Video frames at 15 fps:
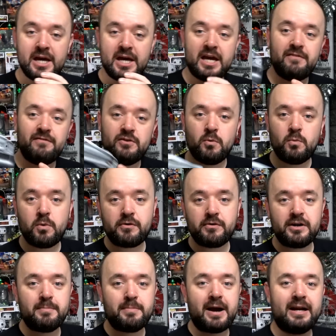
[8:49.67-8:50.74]
If you're
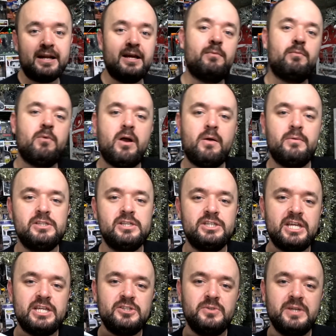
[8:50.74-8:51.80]
worried about it, what I would
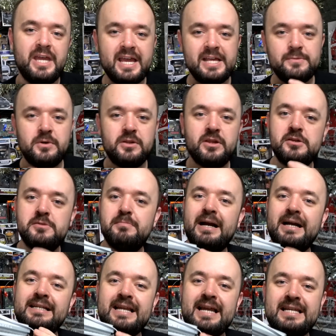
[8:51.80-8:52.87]
suggest you get is one of those
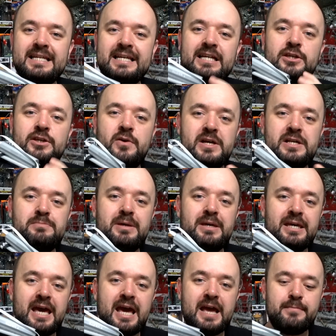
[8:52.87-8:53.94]
magnetic USB
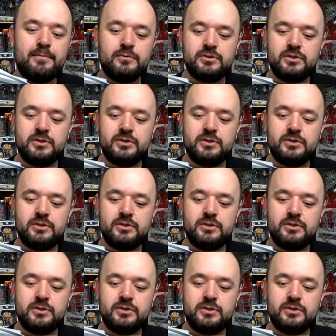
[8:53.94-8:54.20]
cables.